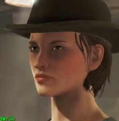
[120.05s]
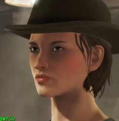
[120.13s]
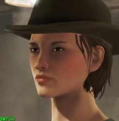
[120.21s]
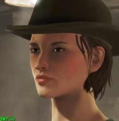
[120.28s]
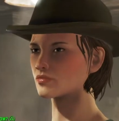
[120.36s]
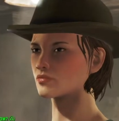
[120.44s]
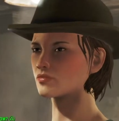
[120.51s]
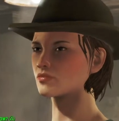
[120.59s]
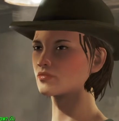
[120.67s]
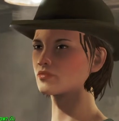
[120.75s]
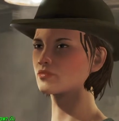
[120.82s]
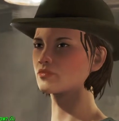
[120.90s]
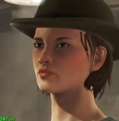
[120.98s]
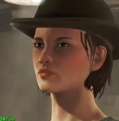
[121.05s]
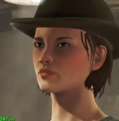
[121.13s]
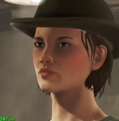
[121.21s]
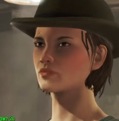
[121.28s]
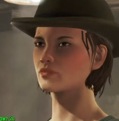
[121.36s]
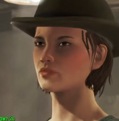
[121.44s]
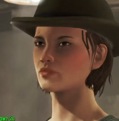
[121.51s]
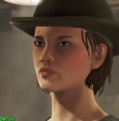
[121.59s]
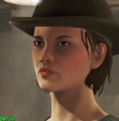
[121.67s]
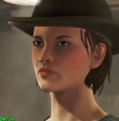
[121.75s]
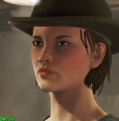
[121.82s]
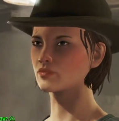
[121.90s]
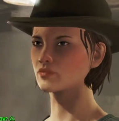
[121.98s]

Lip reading: (no one is talking)